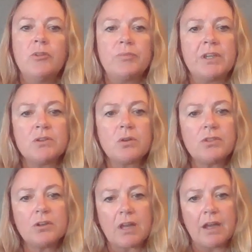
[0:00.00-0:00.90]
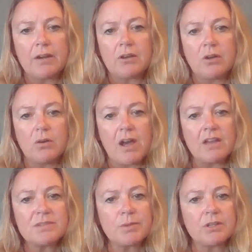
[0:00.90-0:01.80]
In northern Idaho,
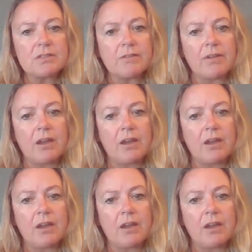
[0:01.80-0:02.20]
hospitals